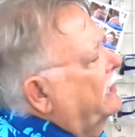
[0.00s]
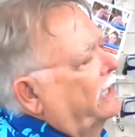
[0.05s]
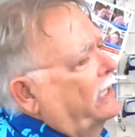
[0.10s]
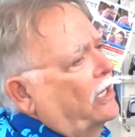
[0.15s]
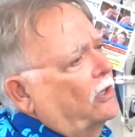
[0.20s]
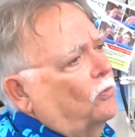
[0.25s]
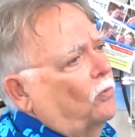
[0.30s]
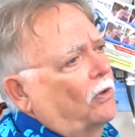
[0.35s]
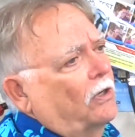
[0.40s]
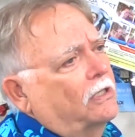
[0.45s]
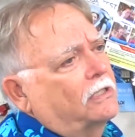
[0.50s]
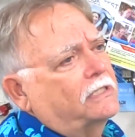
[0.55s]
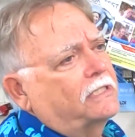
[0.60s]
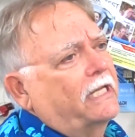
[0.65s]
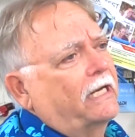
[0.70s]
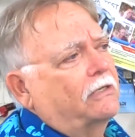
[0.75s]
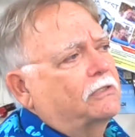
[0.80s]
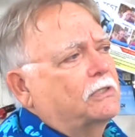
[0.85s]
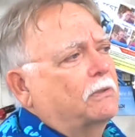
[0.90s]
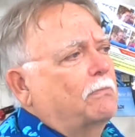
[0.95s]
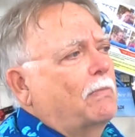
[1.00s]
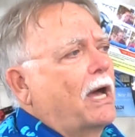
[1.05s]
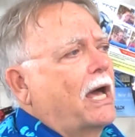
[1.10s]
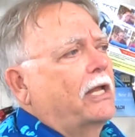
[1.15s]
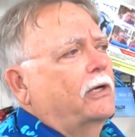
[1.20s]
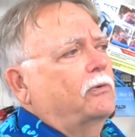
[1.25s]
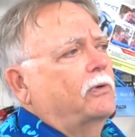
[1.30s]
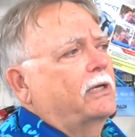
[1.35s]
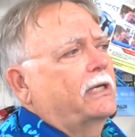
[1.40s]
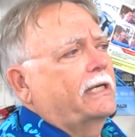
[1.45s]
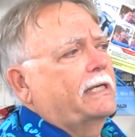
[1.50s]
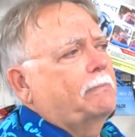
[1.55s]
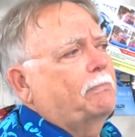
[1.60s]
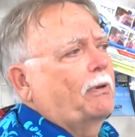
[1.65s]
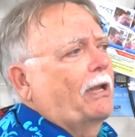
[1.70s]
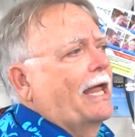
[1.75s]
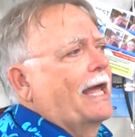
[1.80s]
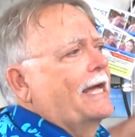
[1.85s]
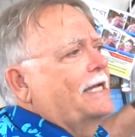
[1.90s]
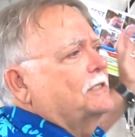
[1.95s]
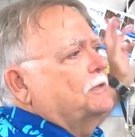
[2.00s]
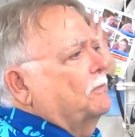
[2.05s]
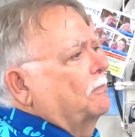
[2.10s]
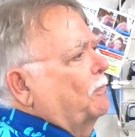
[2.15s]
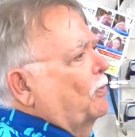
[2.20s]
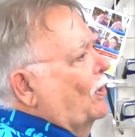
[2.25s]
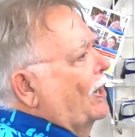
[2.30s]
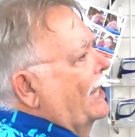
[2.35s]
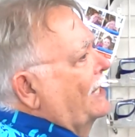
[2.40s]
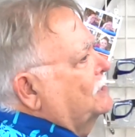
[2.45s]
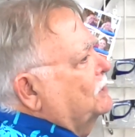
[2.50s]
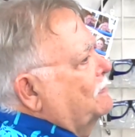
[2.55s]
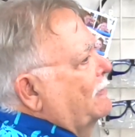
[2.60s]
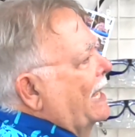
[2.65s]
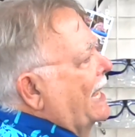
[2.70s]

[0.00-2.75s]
in other words, there's a moderately priced